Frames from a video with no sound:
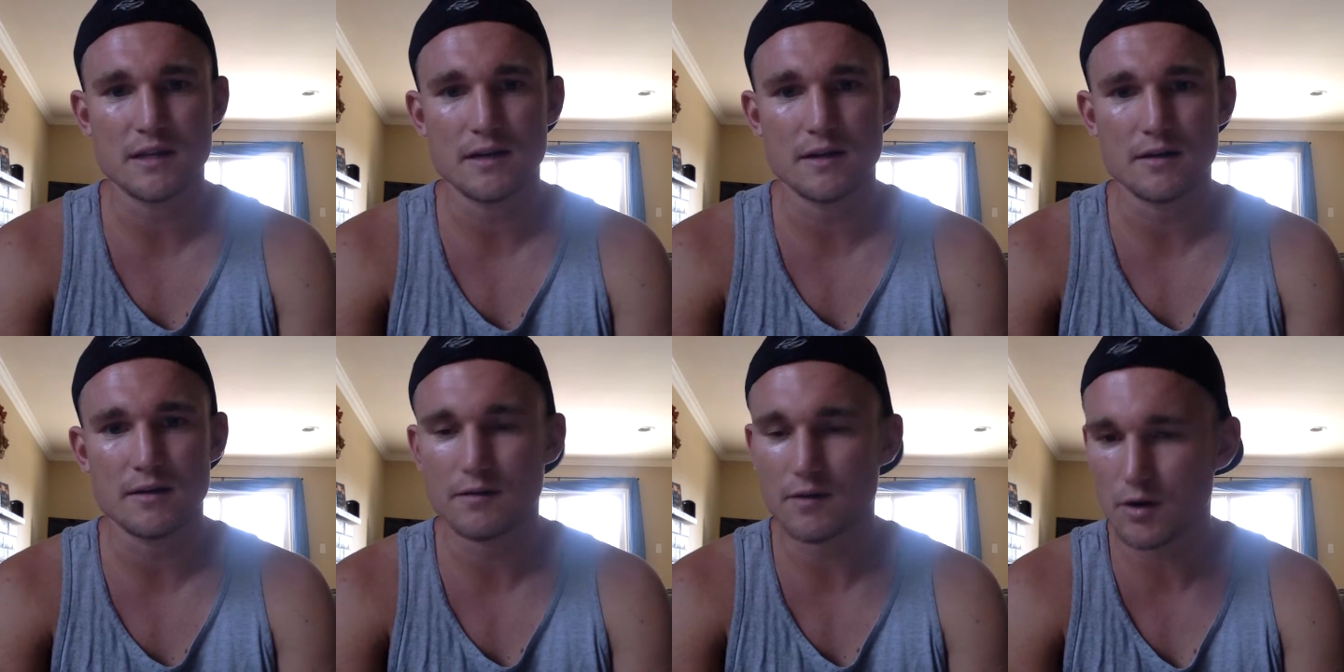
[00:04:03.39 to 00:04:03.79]

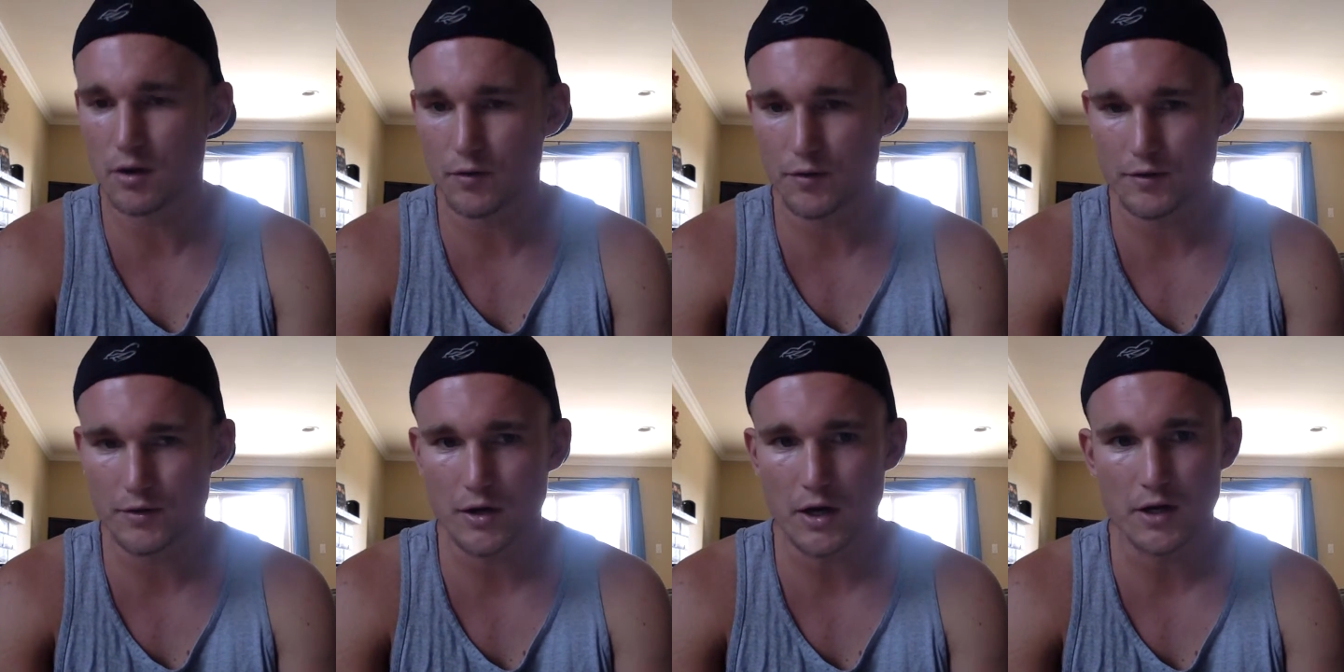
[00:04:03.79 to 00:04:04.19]

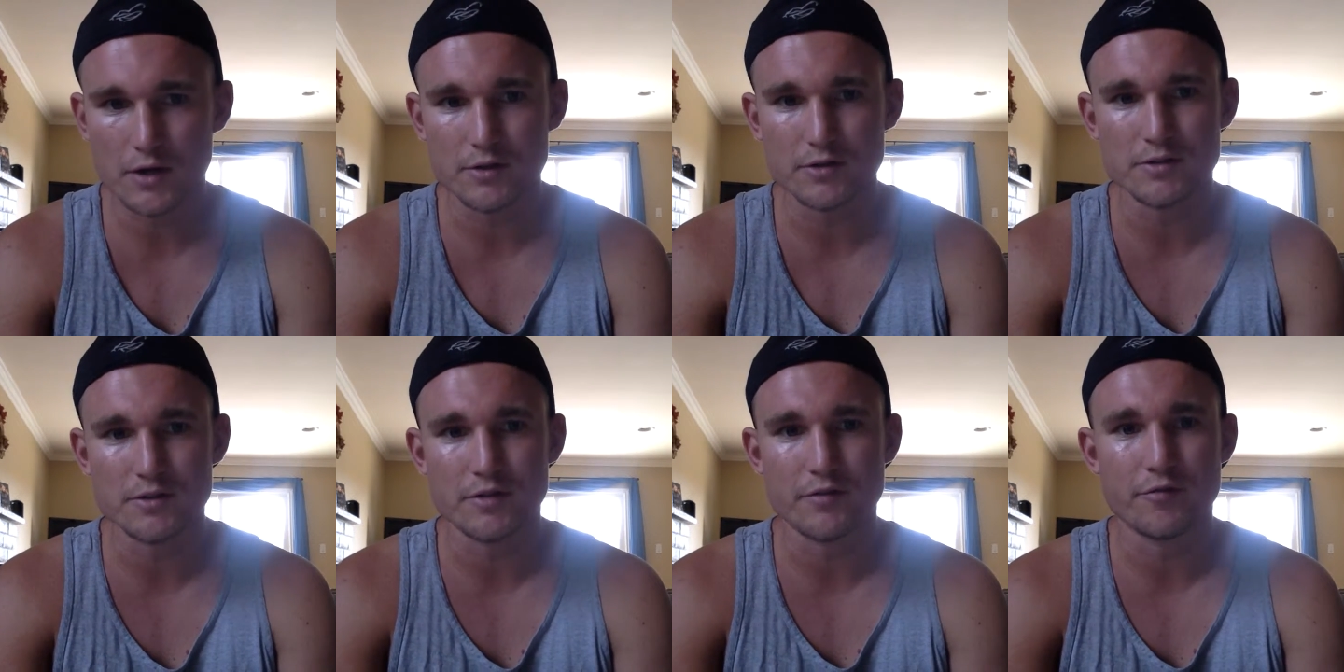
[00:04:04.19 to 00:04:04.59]
and the
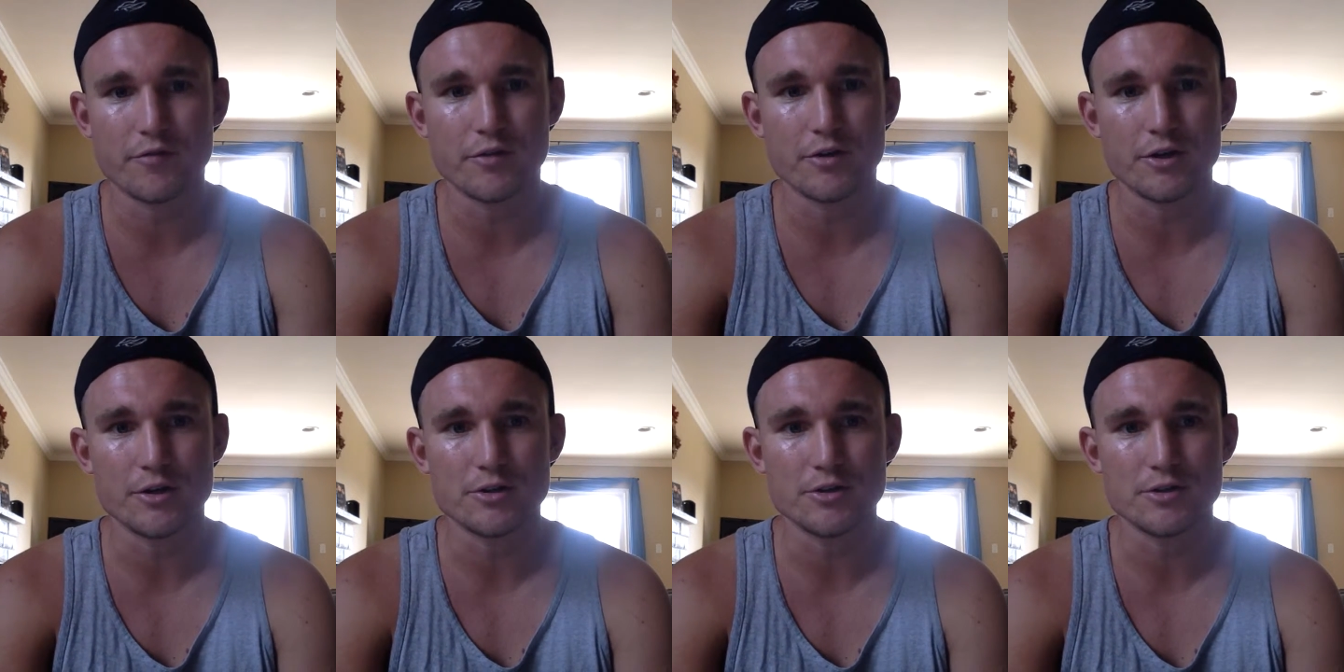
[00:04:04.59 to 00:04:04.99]
doctors have
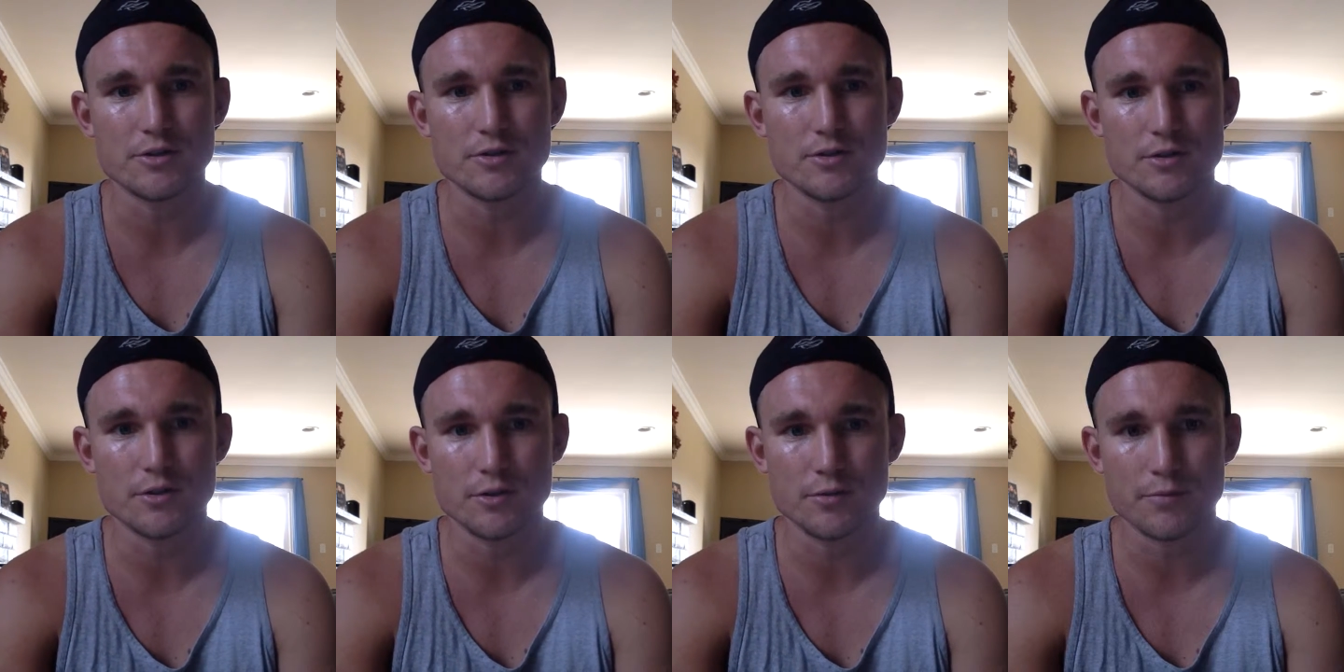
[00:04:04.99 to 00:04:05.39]
cleared you,
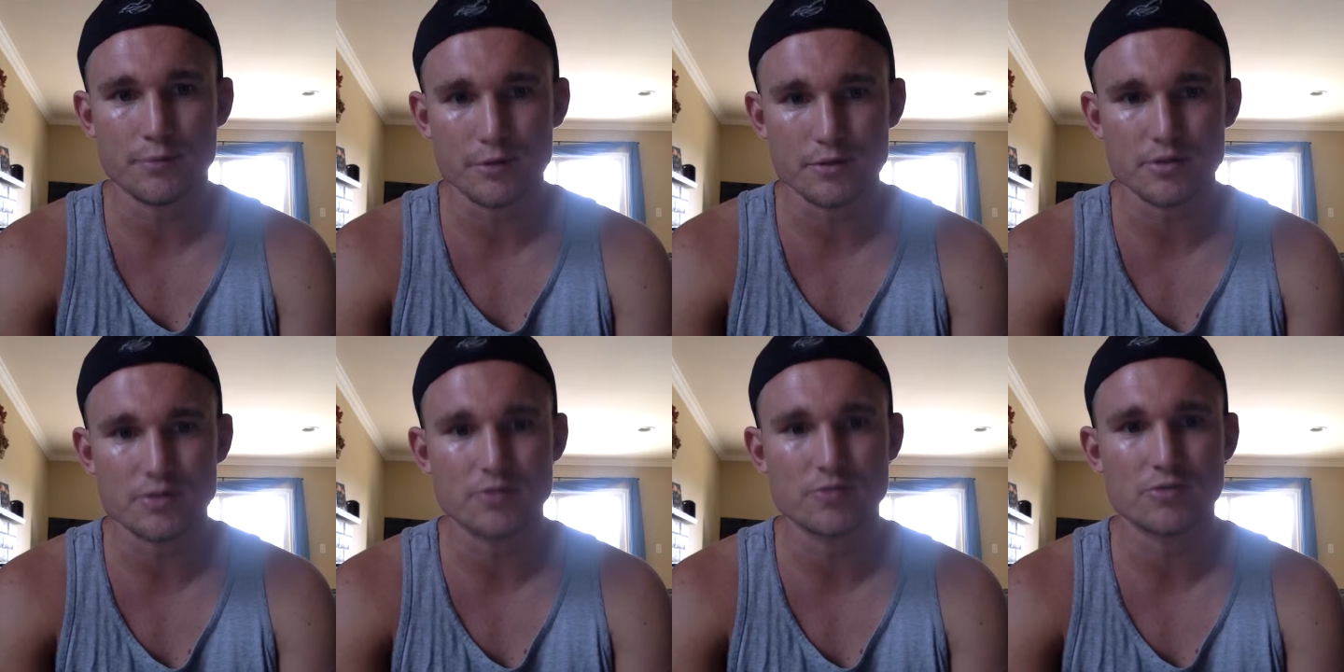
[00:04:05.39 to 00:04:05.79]
your
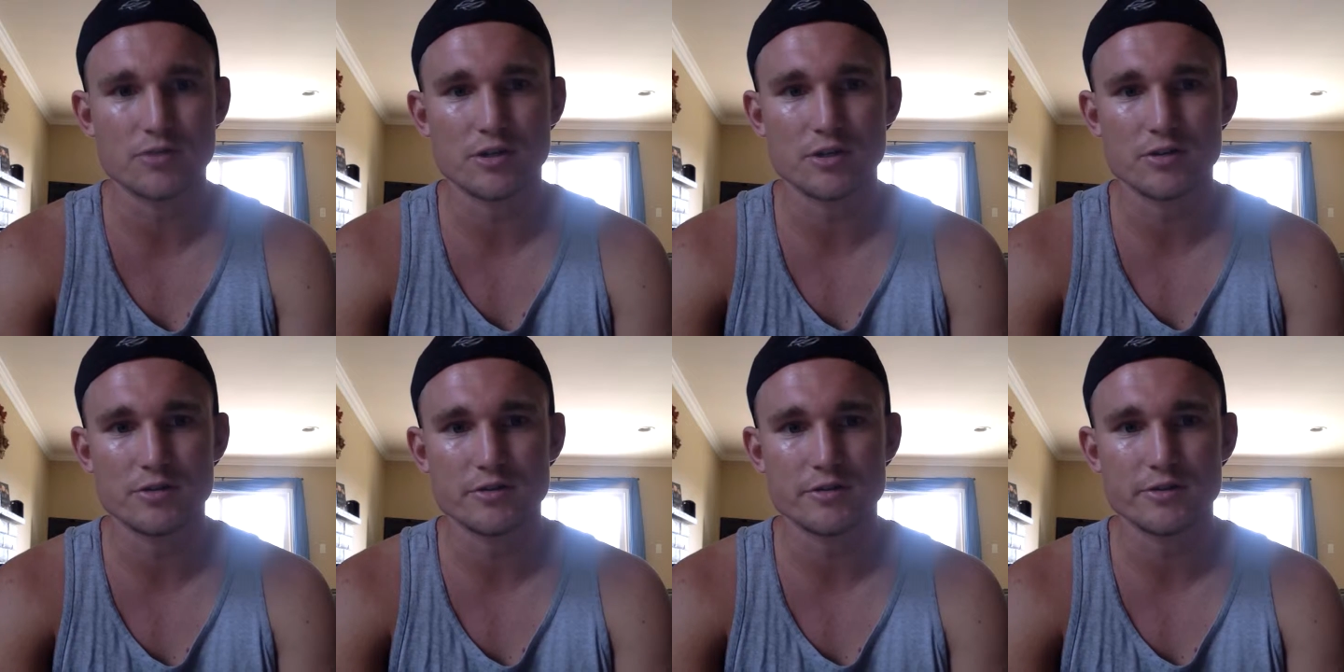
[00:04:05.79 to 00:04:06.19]
personal
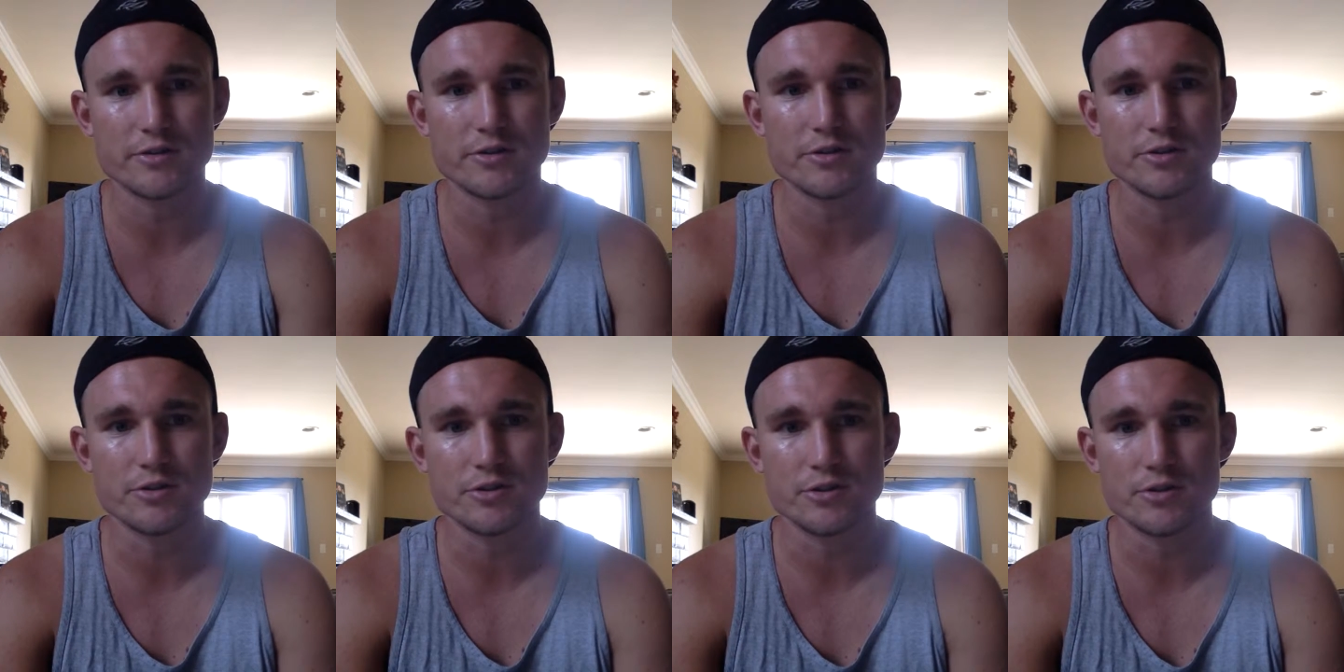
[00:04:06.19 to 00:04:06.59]
trainers
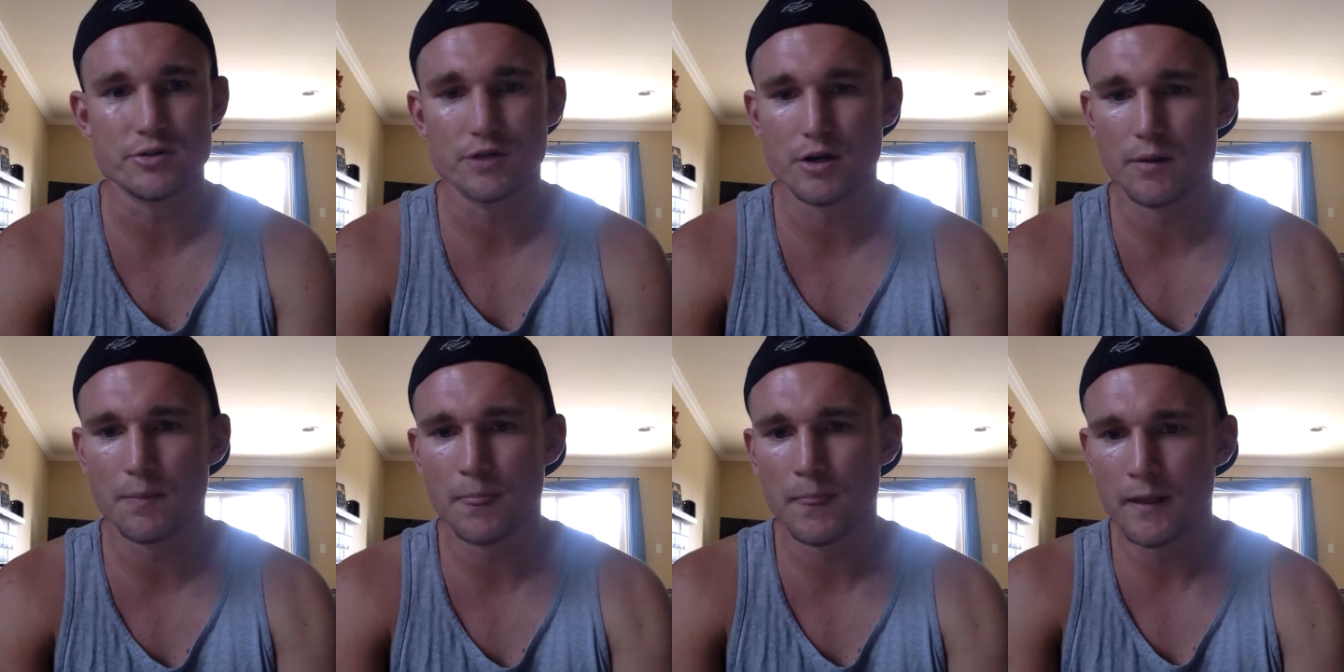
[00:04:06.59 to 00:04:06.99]
cleared
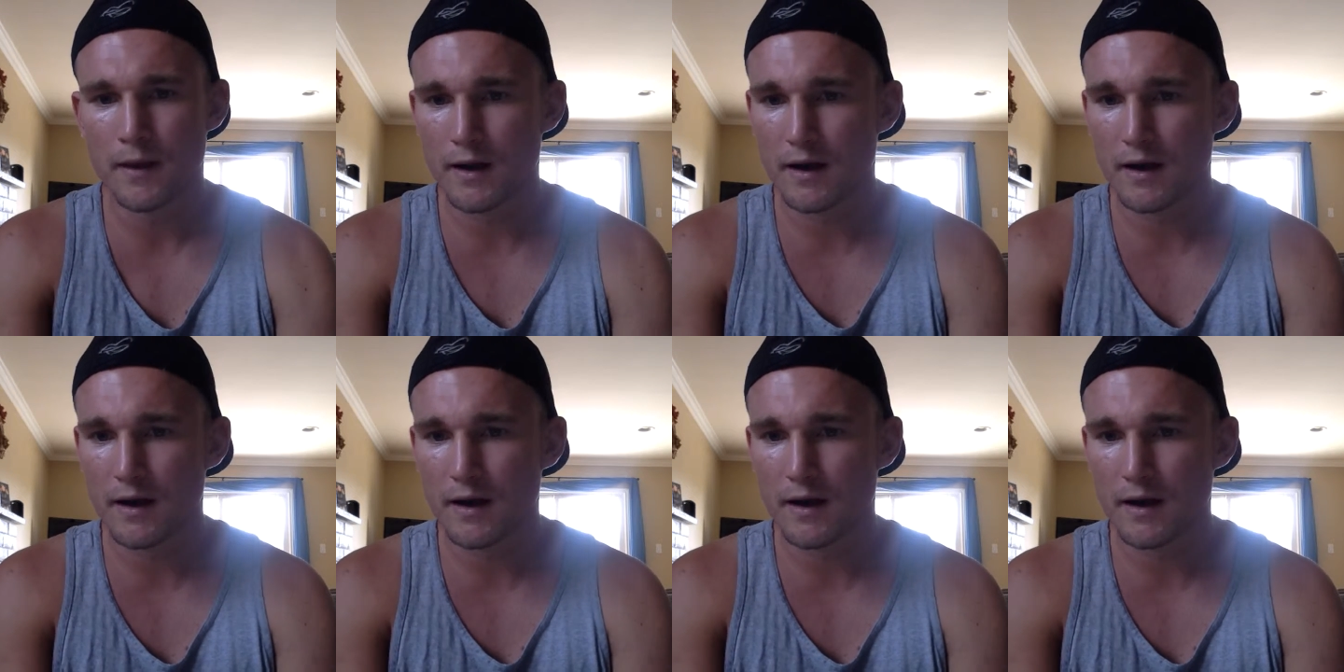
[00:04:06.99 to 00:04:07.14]
you.